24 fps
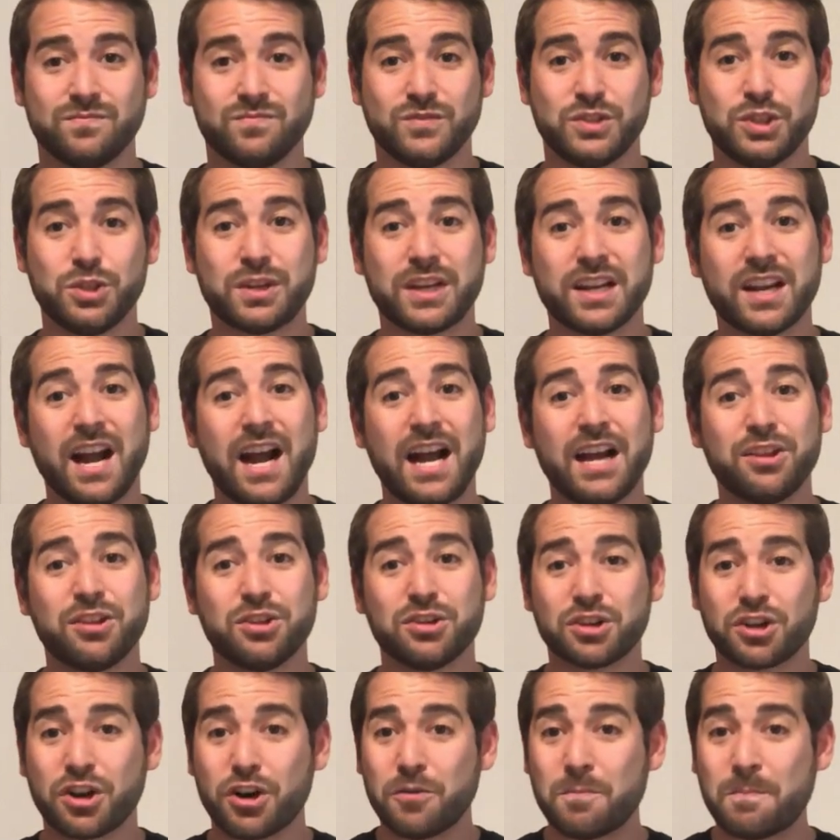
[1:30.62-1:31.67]
You can
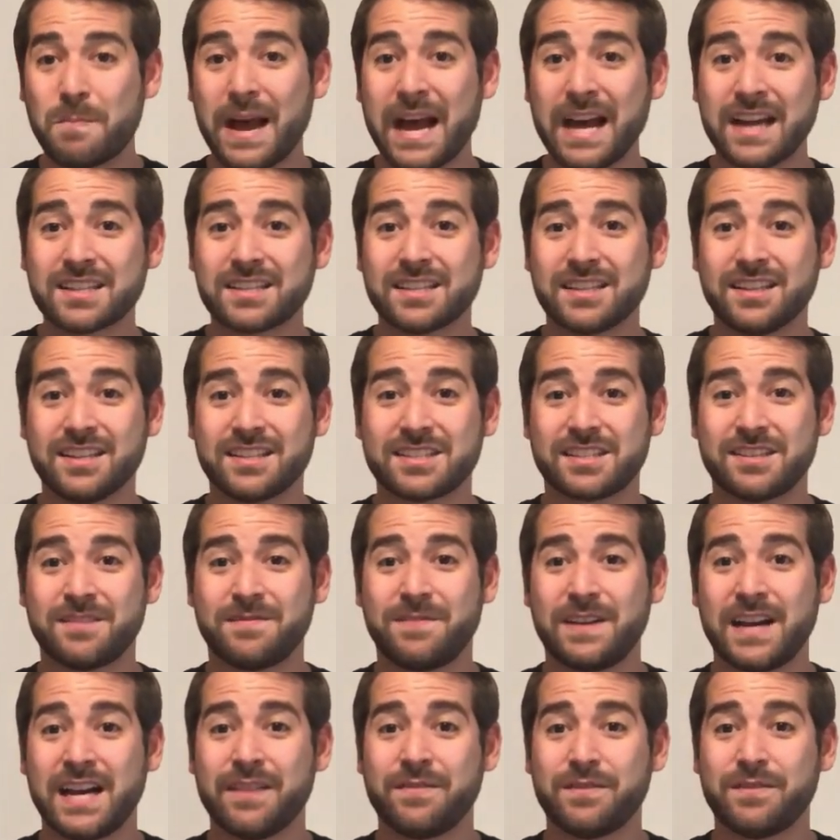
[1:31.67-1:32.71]
either go back to lesson
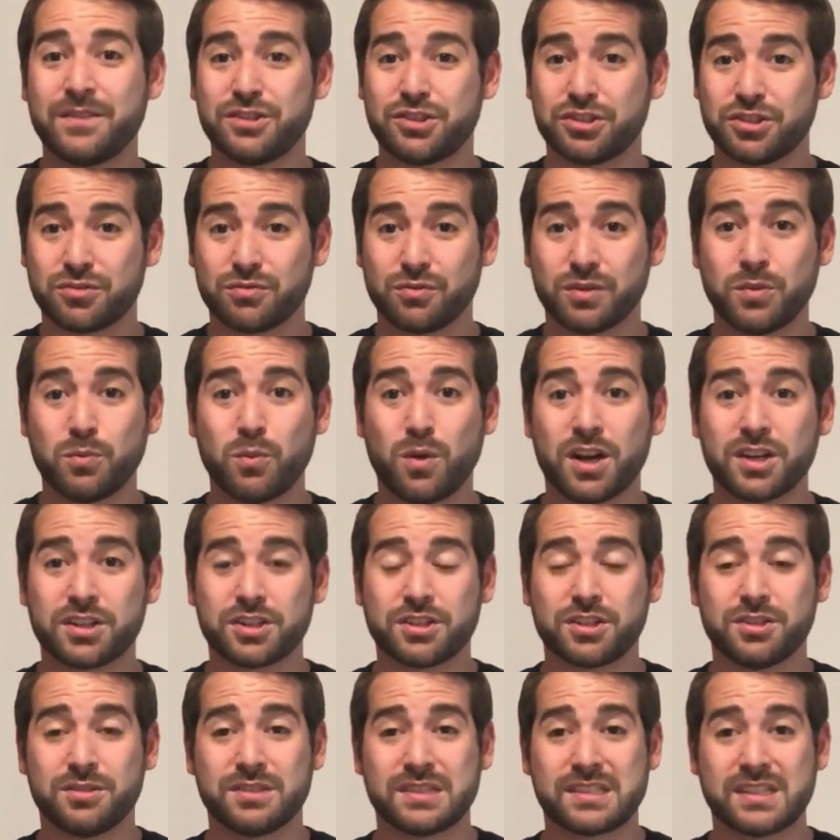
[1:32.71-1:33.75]
5 and just
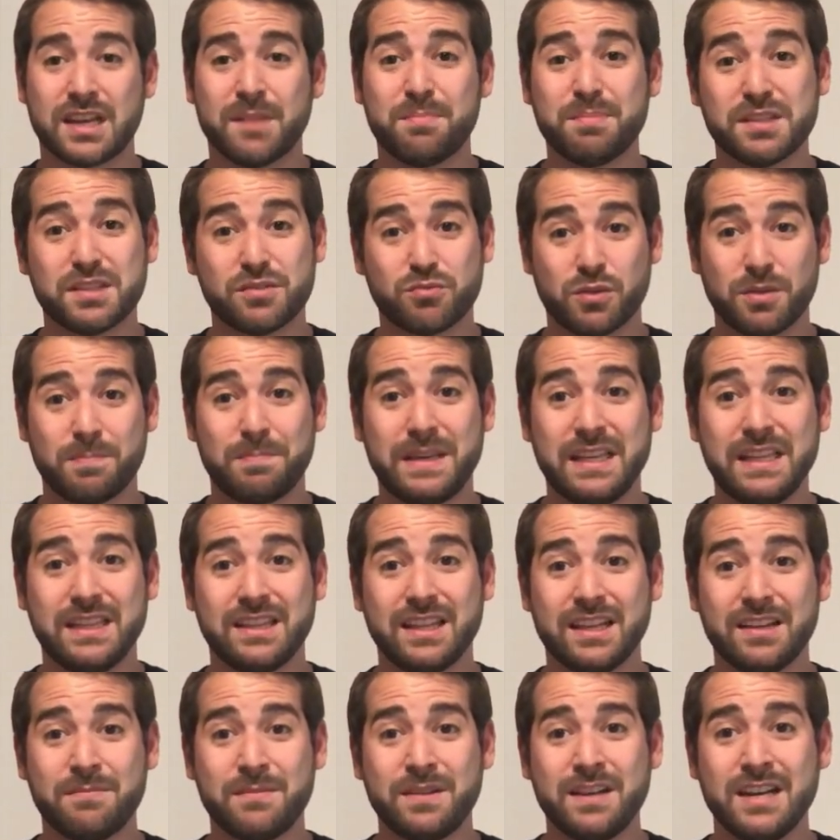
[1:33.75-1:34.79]
rewatch those steps and repeat
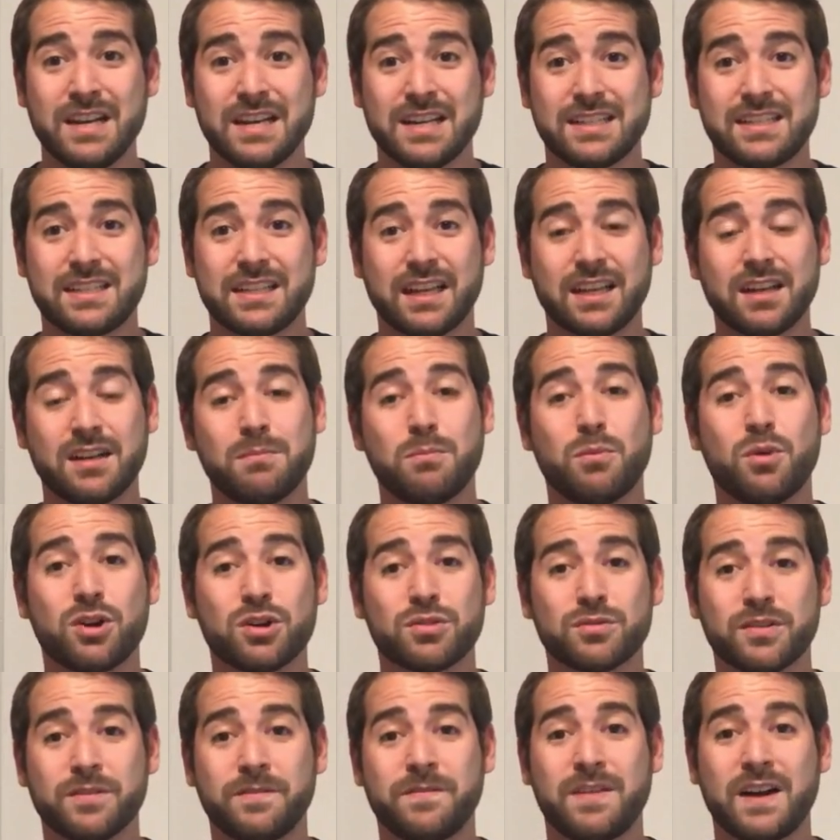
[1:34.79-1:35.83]
them to get a
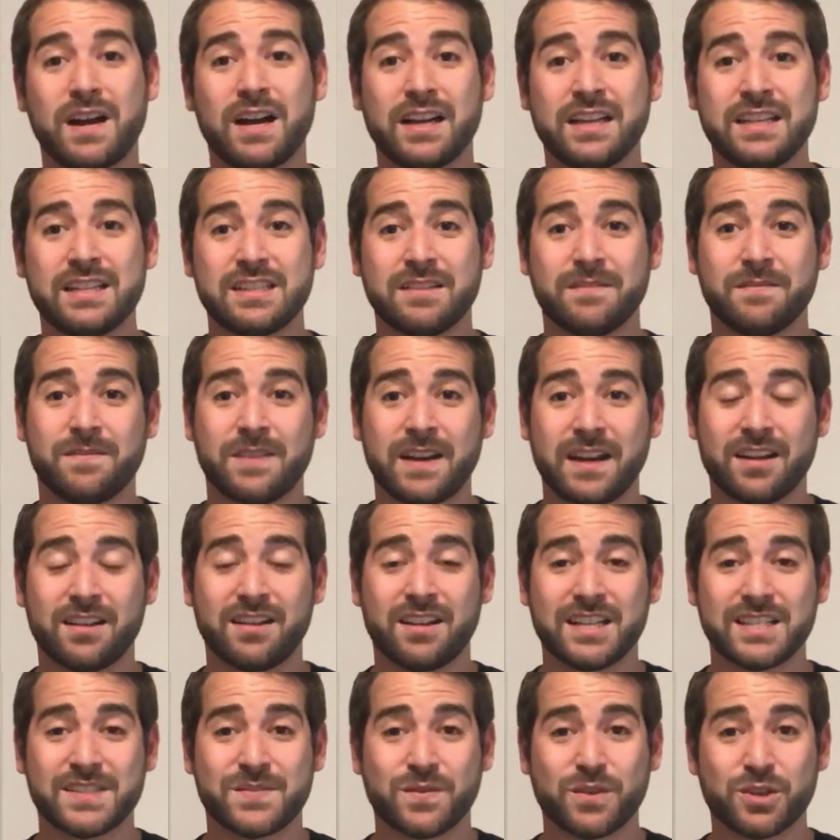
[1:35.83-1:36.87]
more refined and
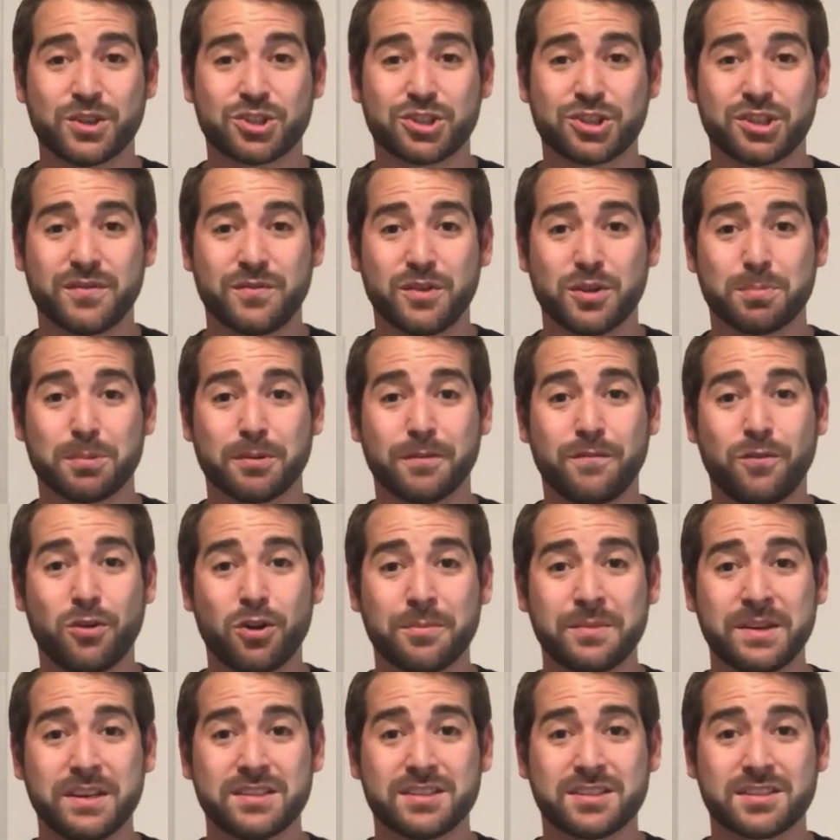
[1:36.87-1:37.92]
finalized version of your
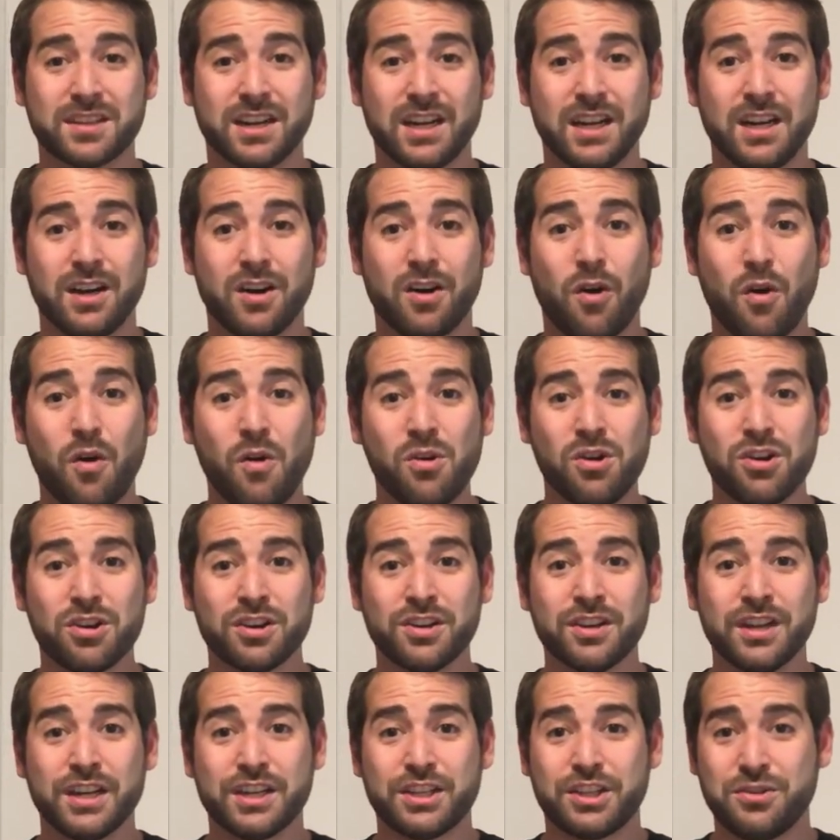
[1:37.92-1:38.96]
performance,
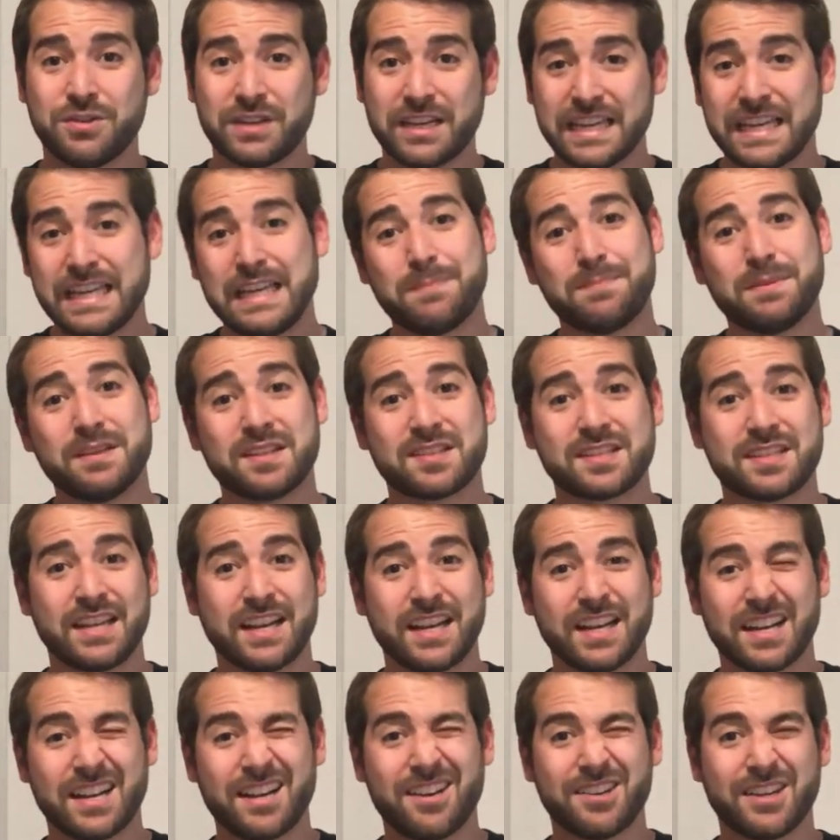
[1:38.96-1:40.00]
or you can keep
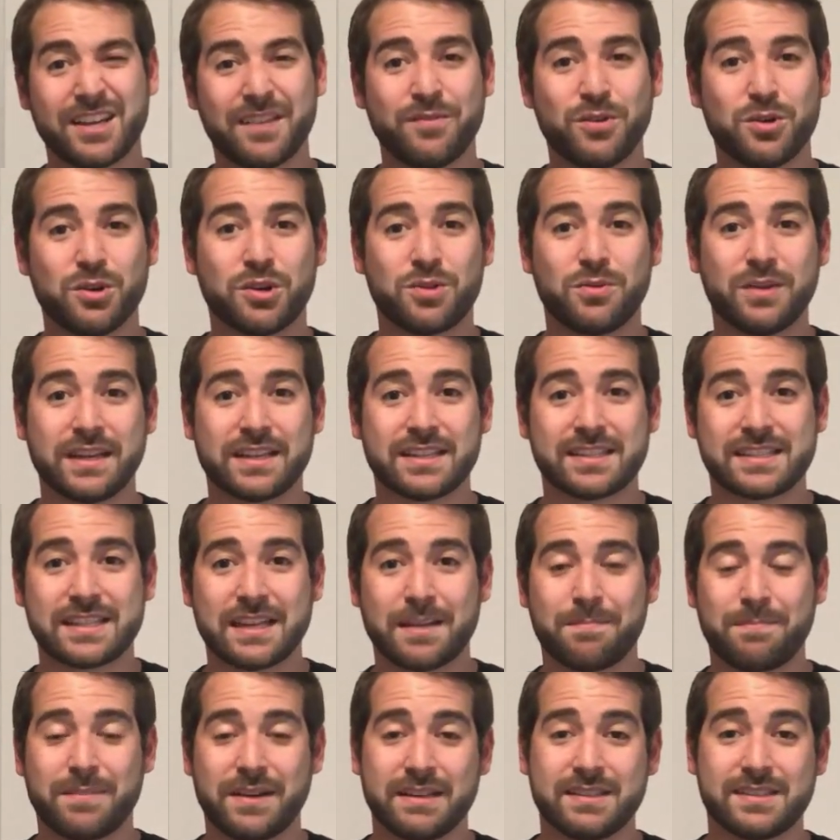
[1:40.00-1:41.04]
listening and I'll give you a quick
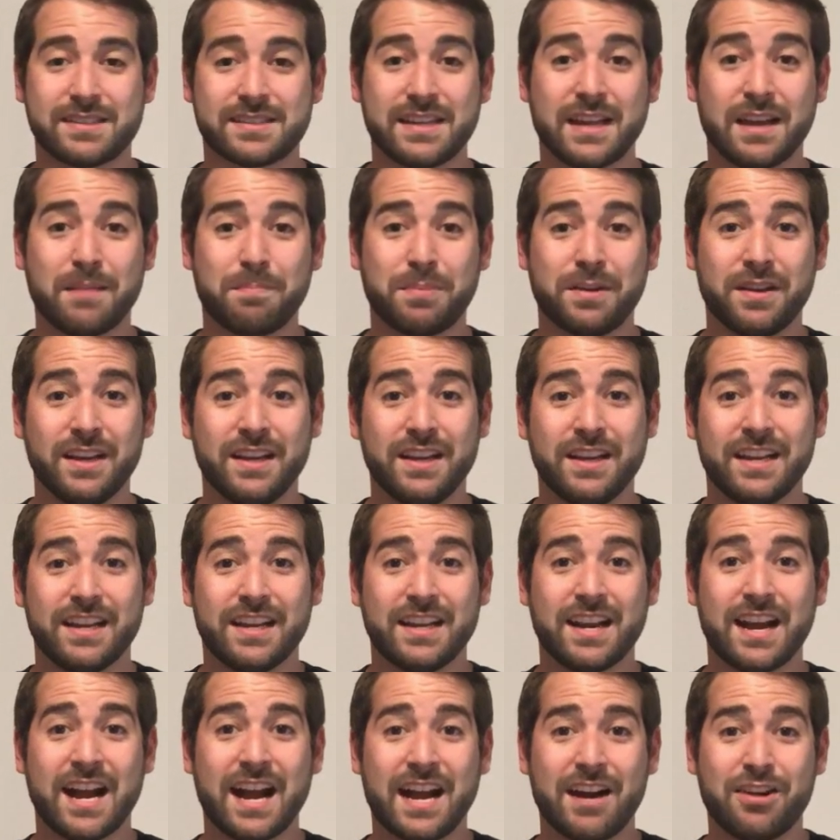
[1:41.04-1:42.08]
step-by-step
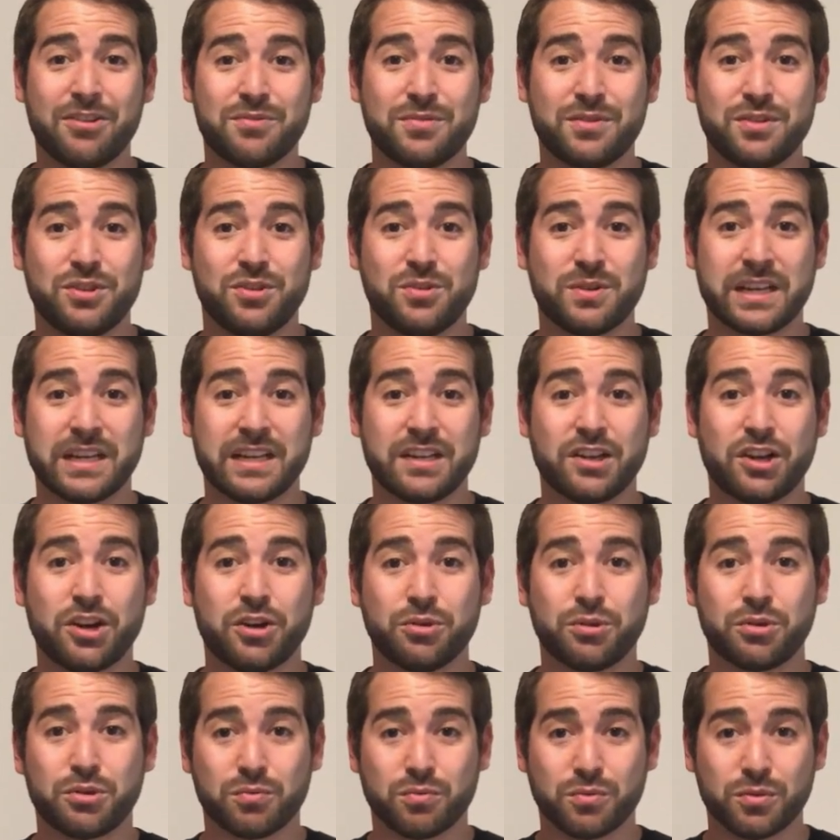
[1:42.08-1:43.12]
and how you can
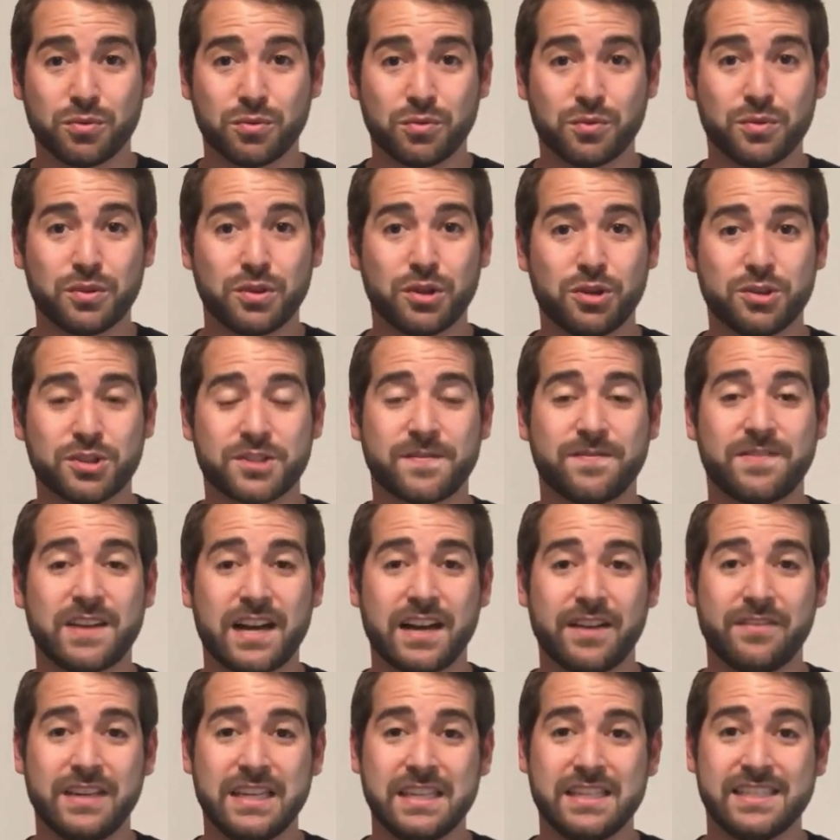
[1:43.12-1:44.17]
go through those
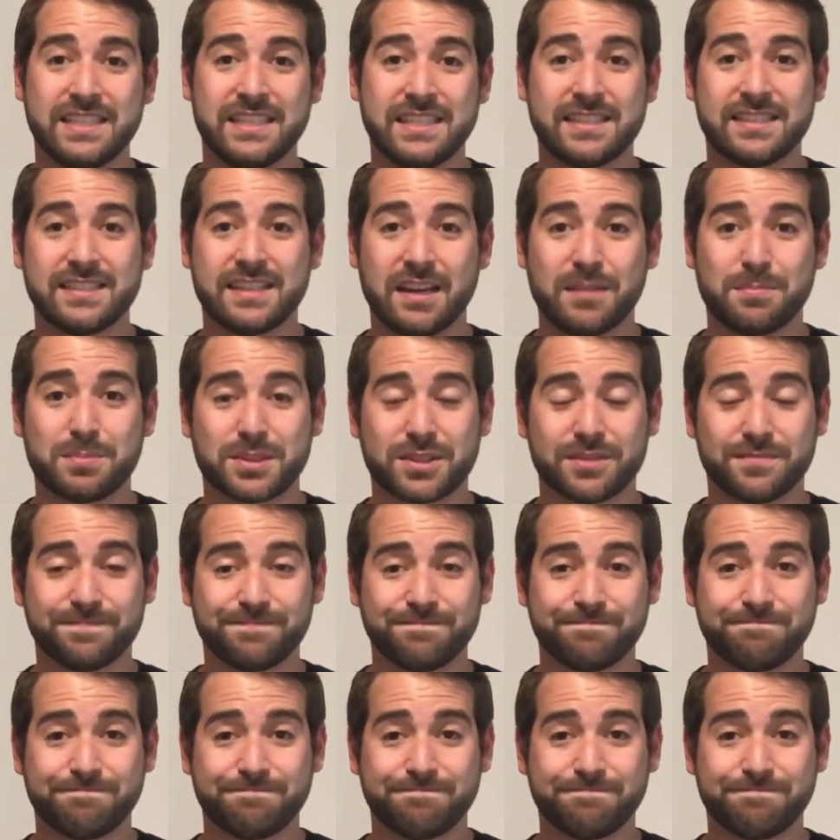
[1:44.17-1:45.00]
5 easy steps.